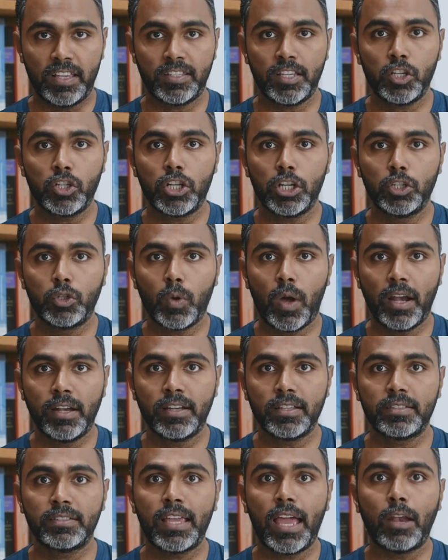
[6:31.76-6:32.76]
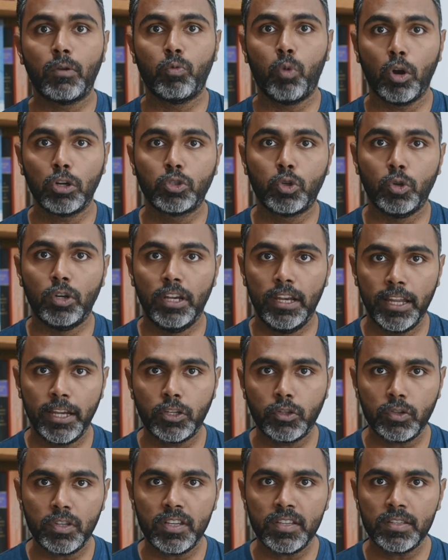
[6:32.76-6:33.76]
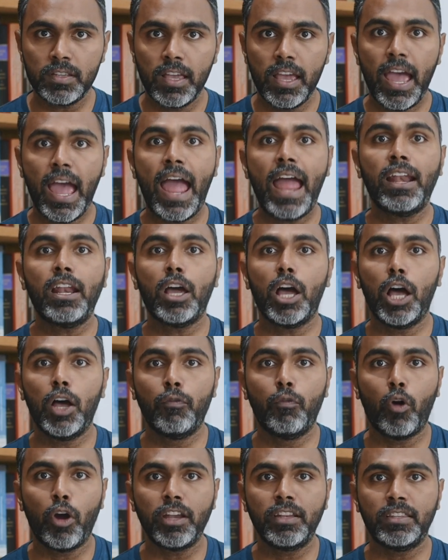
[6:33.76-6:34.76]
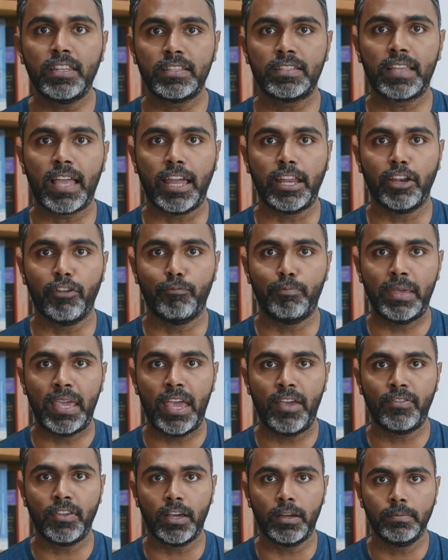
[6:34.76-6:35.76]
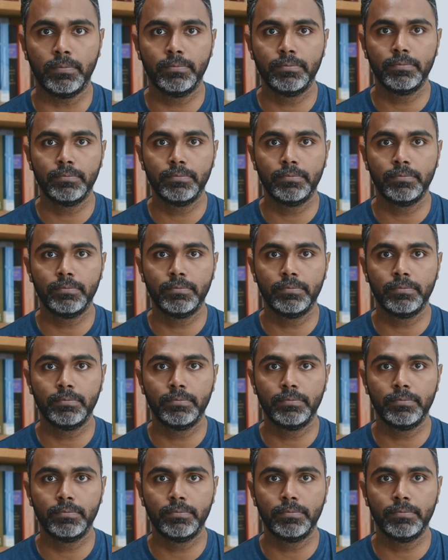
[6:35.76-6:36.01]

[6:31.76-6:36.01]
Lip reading: essential to understand what could lead to this and avoid this kind of behavior.